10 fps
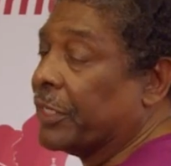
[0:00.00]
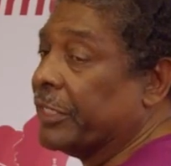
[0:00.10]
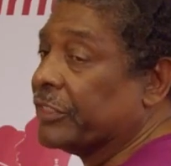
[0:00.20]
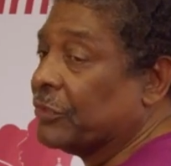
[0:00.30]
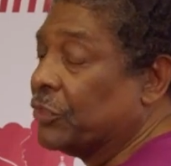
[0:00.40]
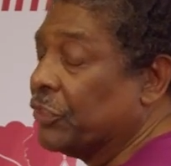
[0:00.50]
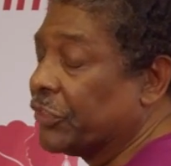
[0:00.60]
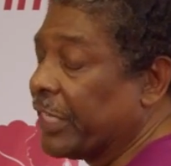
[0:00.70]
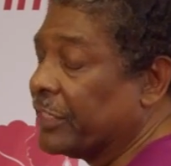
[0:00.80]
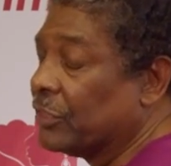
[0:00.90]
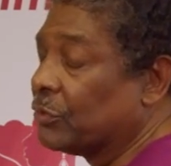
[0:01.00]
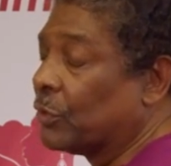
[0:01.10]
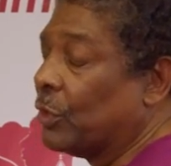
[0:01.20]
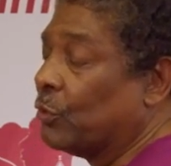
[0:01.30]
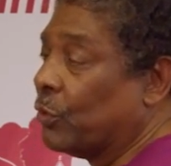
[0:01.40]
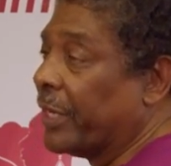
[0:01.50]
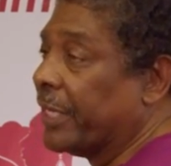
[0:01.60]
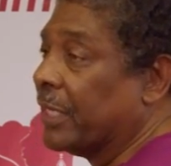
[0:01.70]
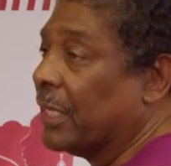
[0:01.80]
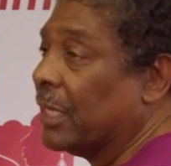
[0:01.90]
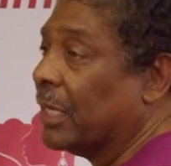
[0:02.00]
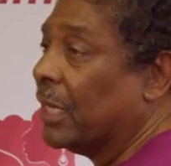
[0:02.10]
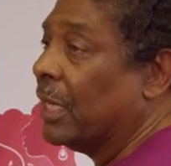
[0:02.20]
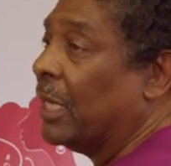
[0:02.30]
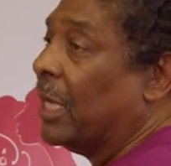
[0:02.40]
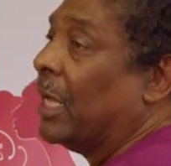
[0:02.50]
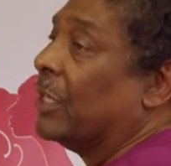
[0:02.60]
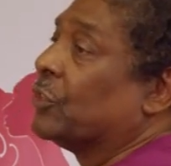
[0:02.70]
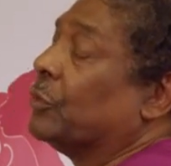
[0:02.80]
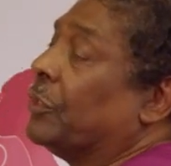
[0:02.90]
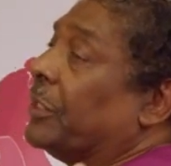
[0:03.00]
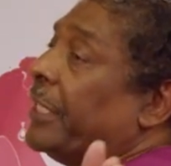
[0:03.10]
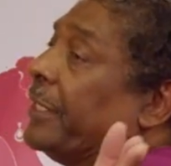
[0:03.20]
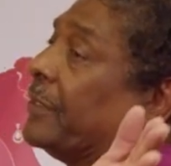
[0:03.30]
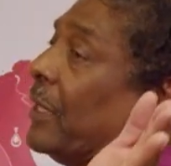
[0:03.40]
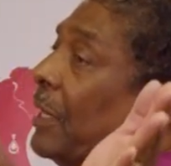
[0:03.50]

is if she's standing the wrong way, sooner or later,